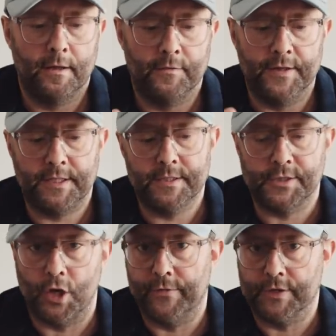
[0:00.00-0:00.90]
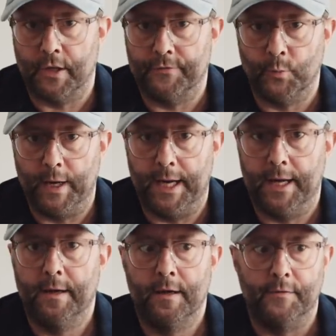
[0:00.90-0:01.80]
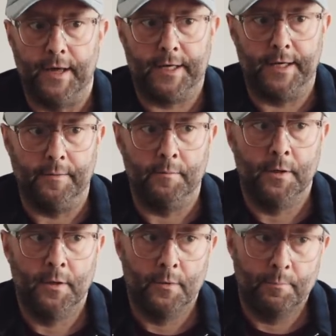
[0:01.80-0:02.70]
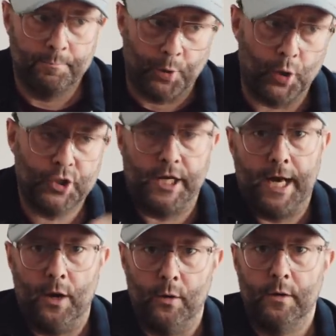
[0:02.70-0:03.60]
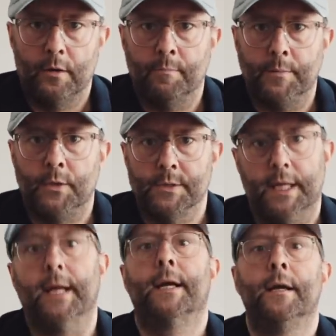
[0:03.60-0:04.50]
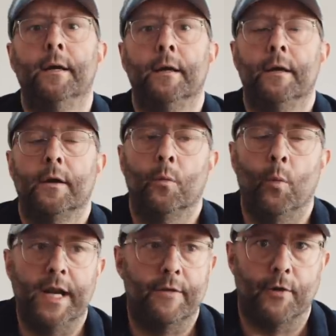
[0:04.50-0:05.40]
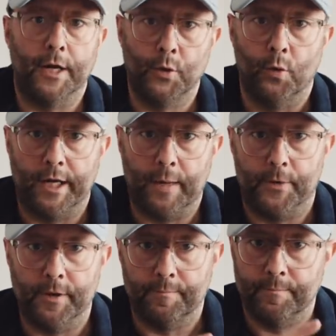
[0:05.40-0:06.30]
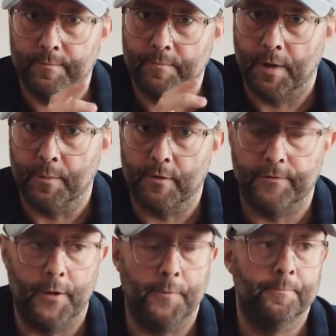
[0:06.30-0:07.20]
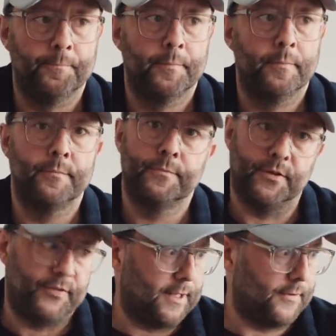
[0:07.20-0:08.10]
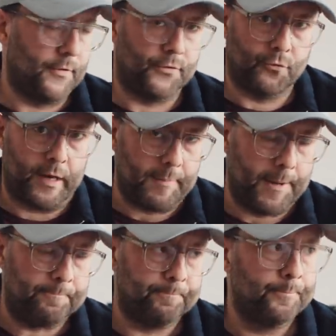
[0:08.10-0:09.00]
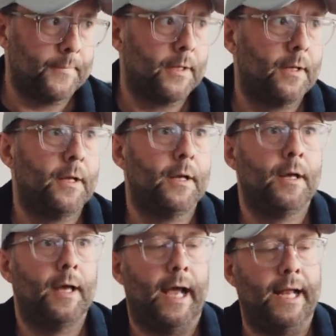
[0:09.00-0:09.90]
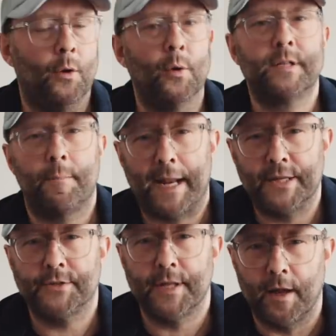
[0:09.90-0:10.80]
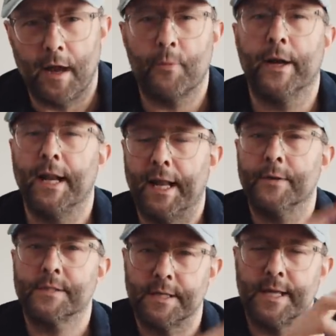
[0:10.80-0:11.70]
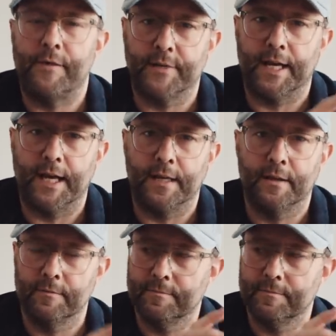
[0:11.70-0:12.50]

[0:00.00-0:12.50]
this is server software that can push out music whenever I call it up on a mobile phone to send it to the streamer. And it also manages the library and it allows us to navigate